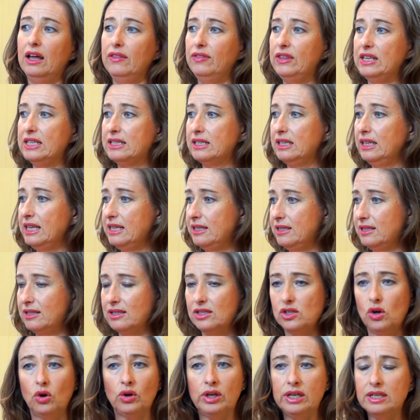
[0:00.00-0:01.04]
there's less
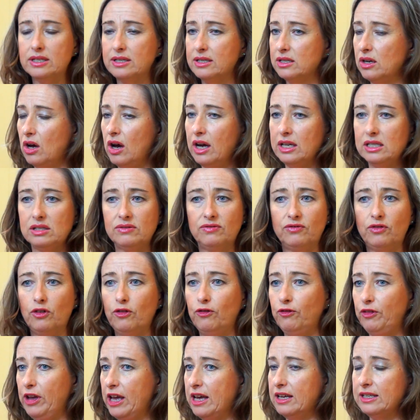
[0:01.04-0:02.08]
soggy sites for
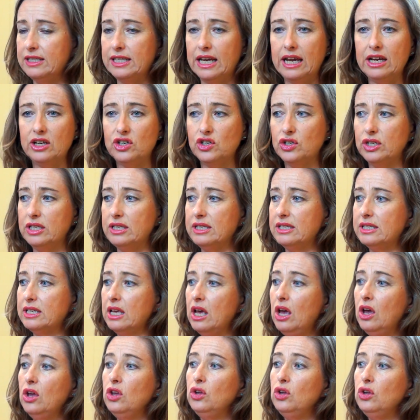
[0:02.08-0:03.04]
foundations,